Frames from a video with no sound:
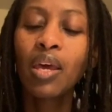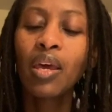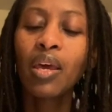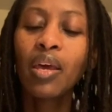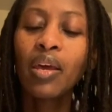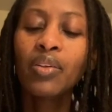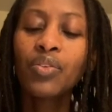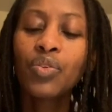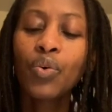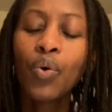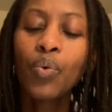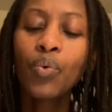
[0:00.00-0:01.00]
And
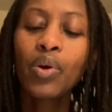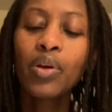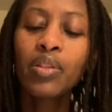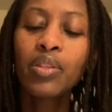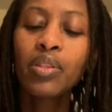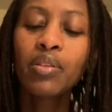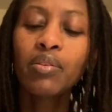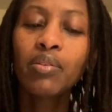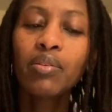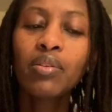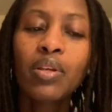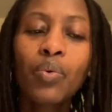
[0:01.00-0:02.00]
so
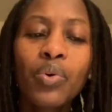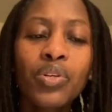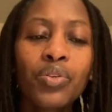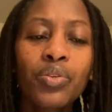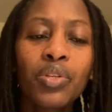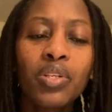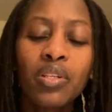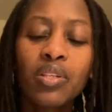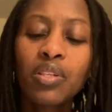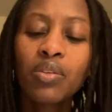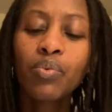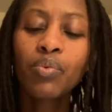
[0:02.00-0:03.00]
the question is,